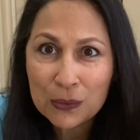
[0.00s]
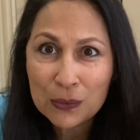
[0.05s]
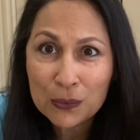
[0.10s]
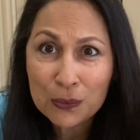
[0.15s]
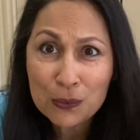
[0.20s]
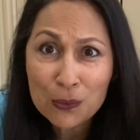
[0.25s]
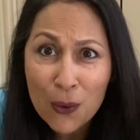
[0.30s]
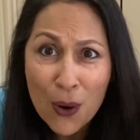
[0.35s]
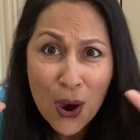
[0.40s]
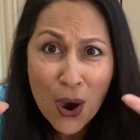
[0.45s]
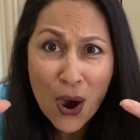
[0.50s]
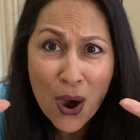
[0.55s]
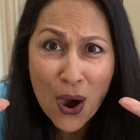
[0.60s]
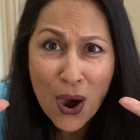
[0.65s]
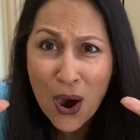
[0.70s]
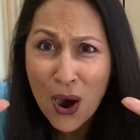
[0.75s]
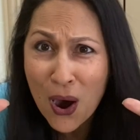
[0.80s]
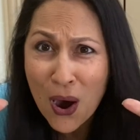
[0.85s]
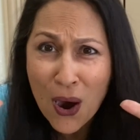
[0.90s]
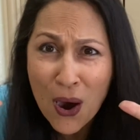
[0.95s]

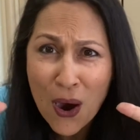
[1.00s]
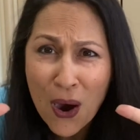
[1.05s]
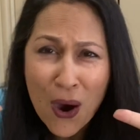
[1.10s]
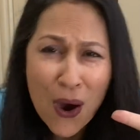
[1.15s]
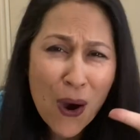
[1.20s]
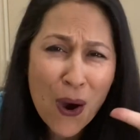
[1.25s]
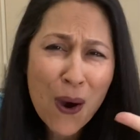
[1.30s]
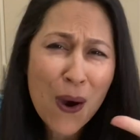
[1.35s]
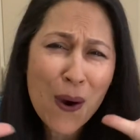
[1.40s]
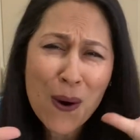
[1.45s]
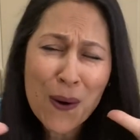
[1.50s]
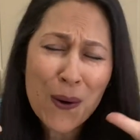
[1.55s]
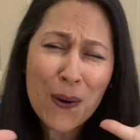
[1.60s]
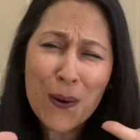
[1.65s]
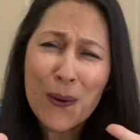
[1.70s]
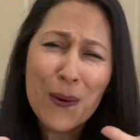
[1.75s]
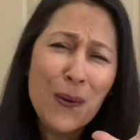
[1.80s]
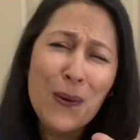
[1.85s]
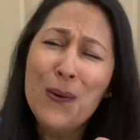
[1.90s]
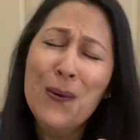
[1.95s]

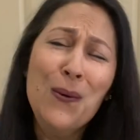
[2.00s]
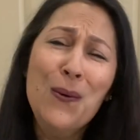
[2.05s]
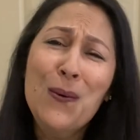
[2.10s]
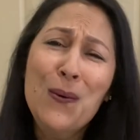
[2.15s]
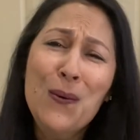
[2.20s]
Whoa!